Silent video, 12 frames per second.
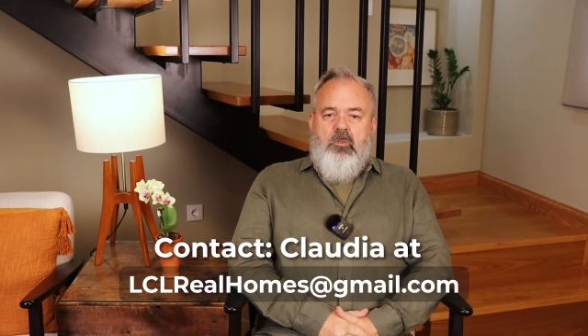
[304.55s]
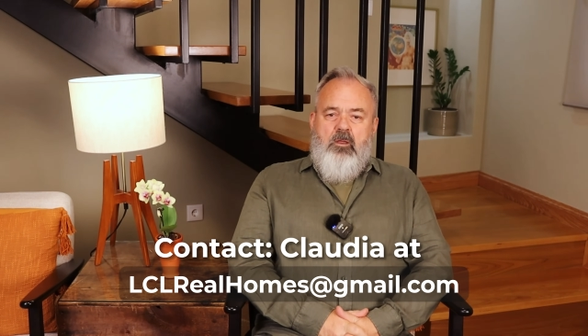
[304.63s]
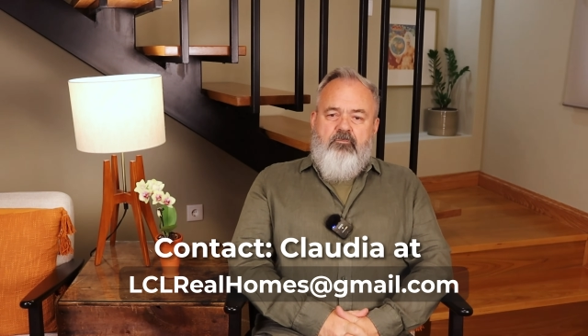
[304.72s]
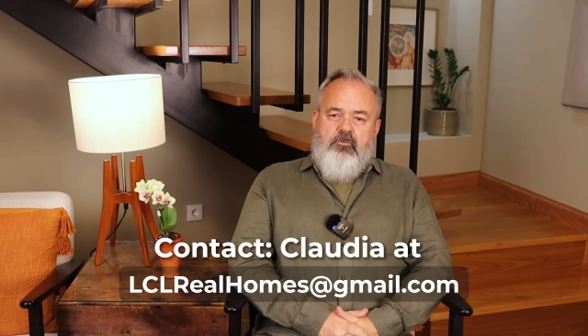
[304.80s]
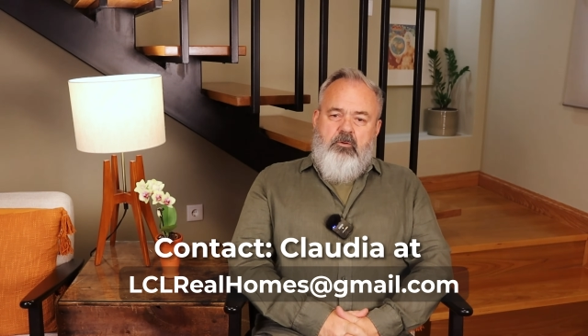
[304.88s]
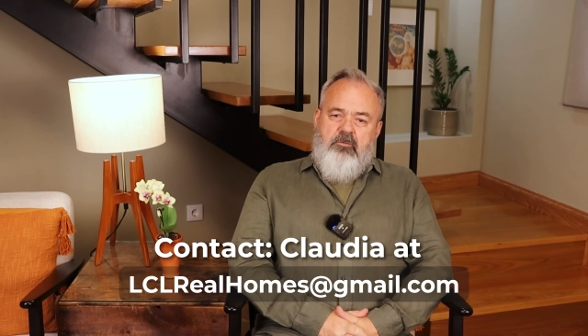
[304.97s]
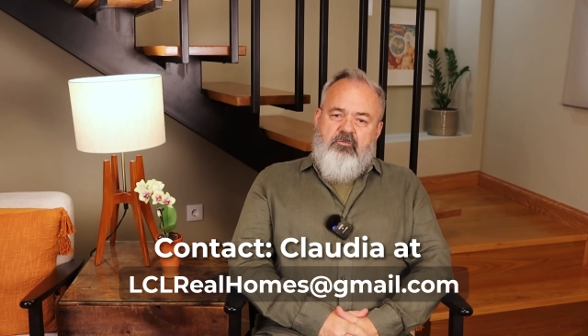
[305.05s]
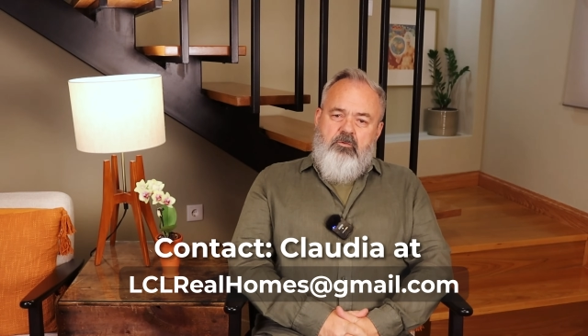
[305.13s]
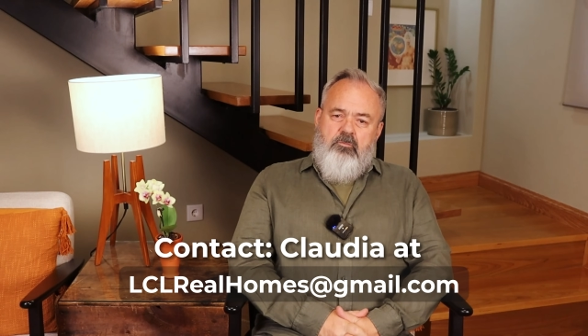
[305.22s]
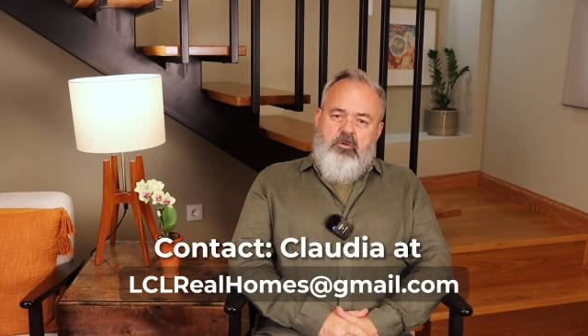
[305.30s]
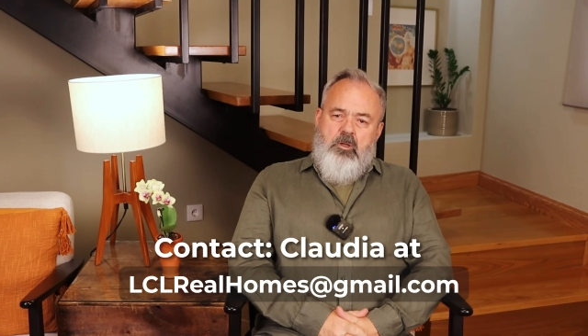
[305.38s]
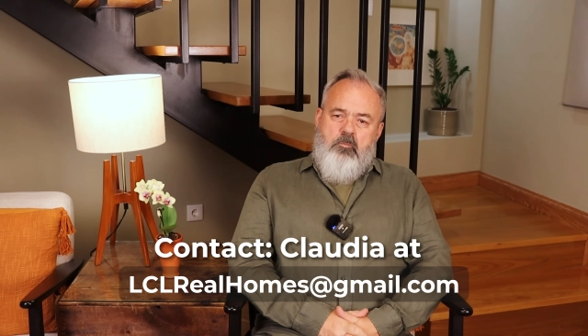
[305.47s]
If you're
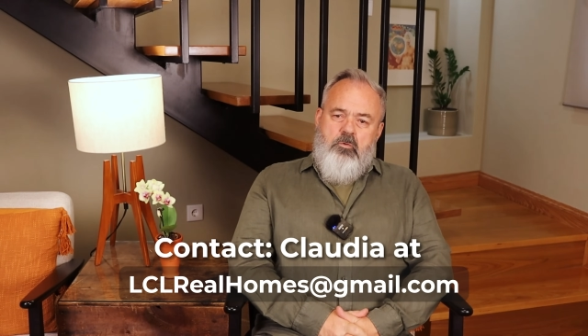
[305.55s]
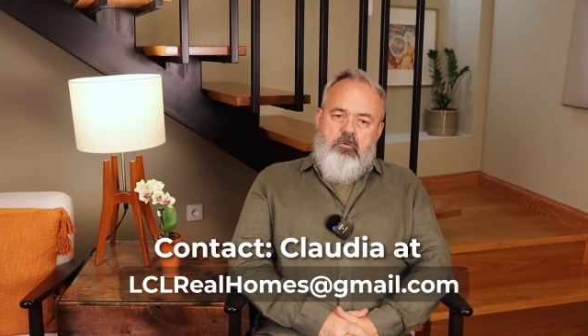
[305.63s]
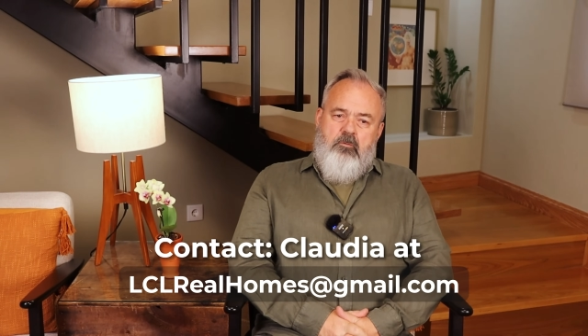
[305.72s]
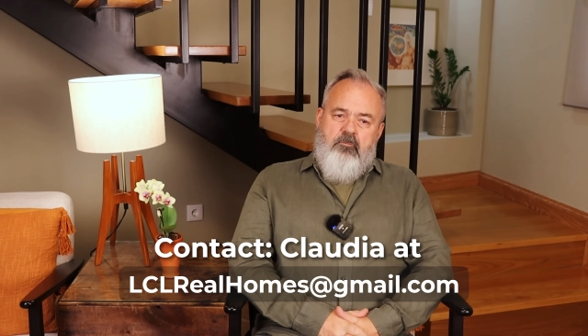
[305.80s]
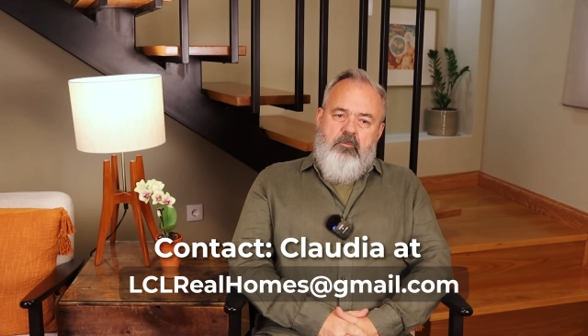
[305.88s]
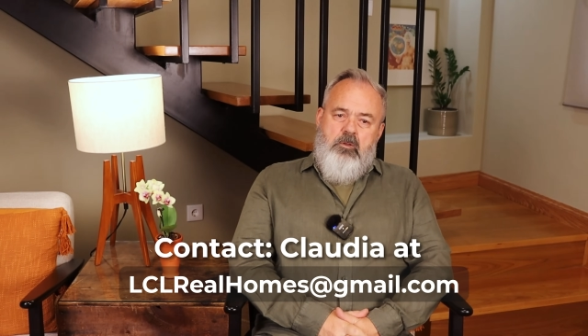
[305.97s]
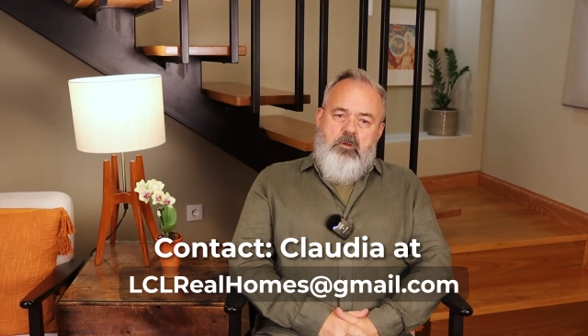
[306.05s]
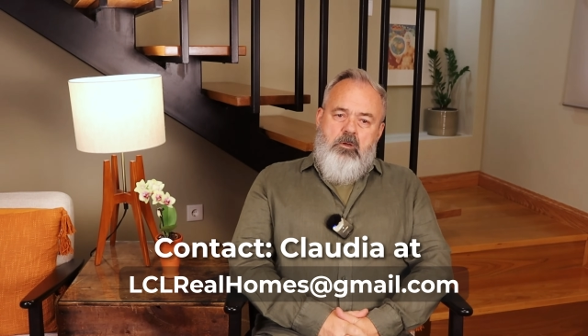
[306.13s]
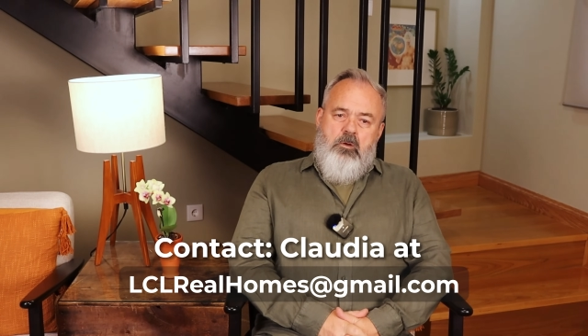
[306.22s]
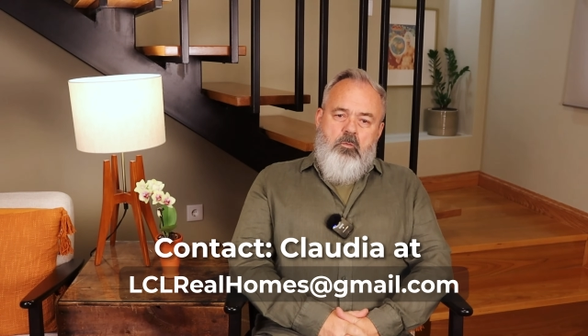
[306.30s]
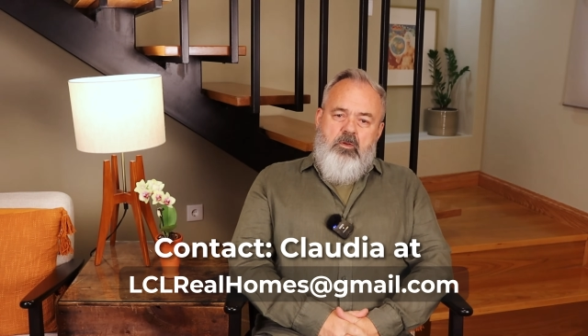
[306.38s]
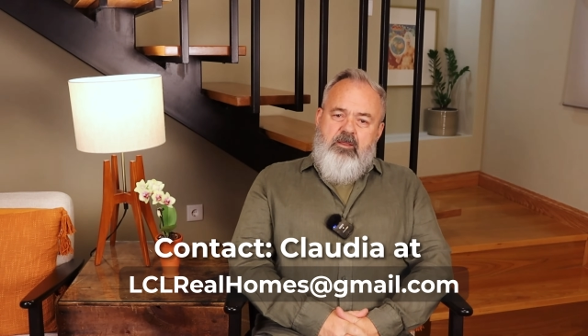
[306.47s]
considering a move,
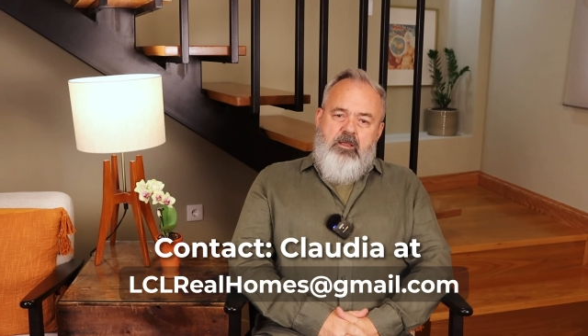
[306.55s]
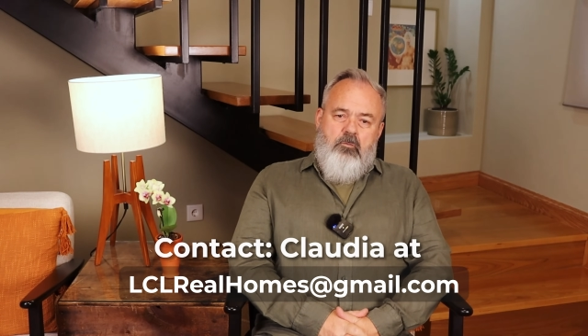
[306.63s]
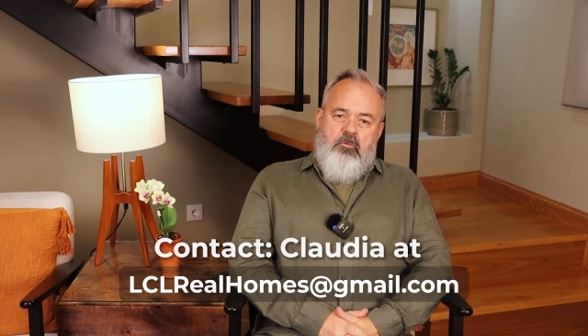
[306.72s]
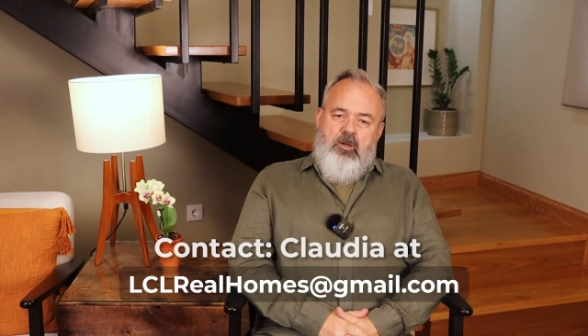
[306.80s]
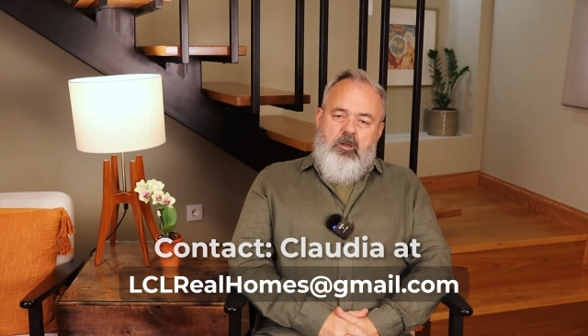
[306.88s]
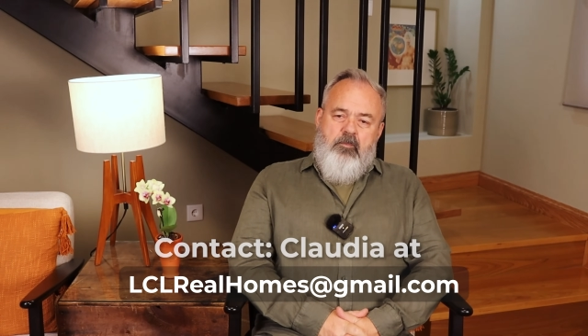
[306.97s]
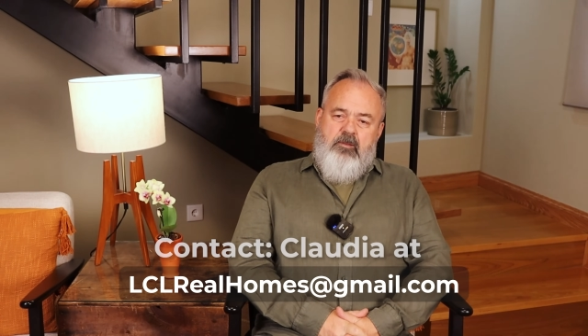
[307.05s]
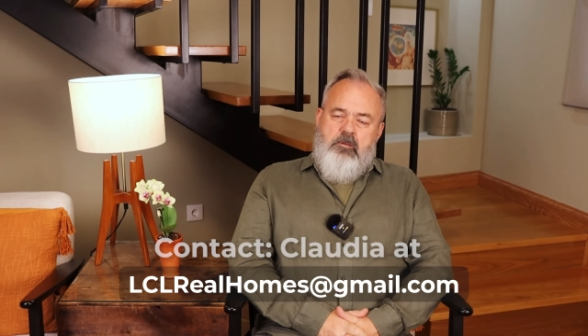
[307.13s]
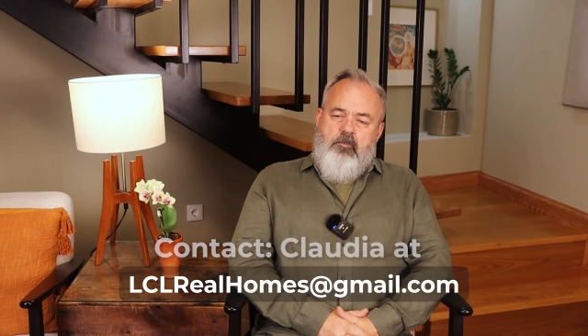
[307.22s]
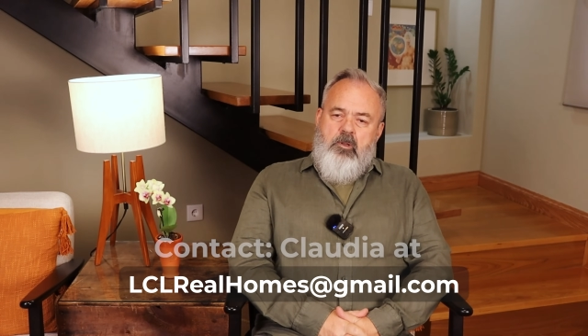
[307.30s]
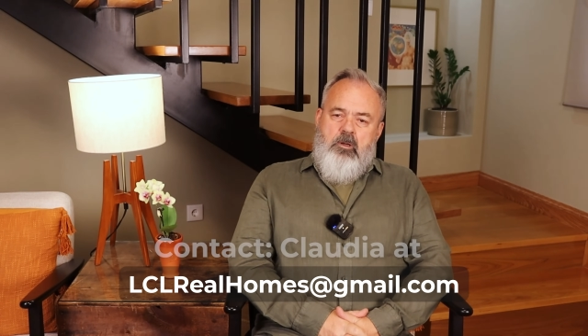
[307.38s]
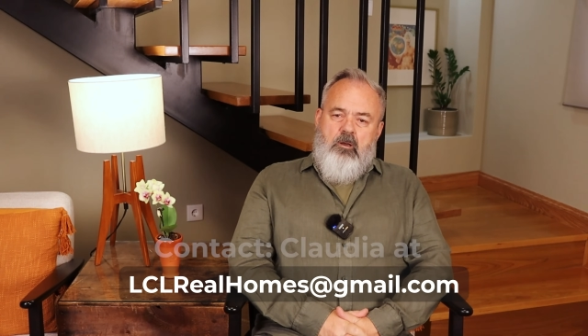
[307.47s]
we can't recommend
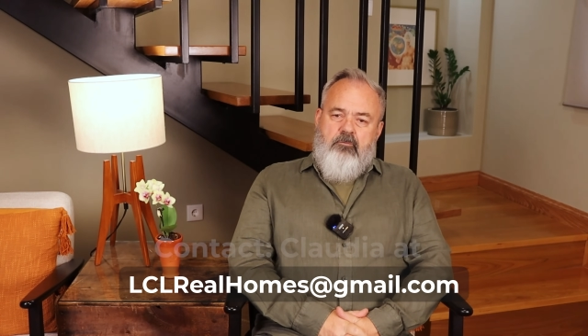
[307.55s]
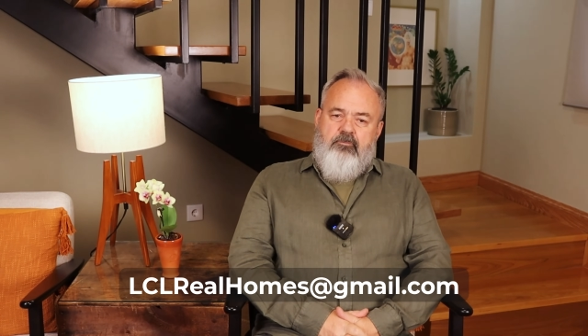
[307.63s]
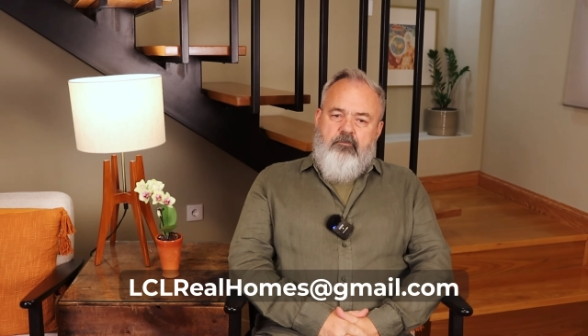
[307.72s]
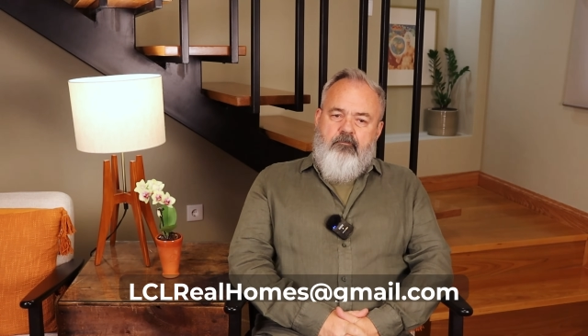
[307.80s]
them enough.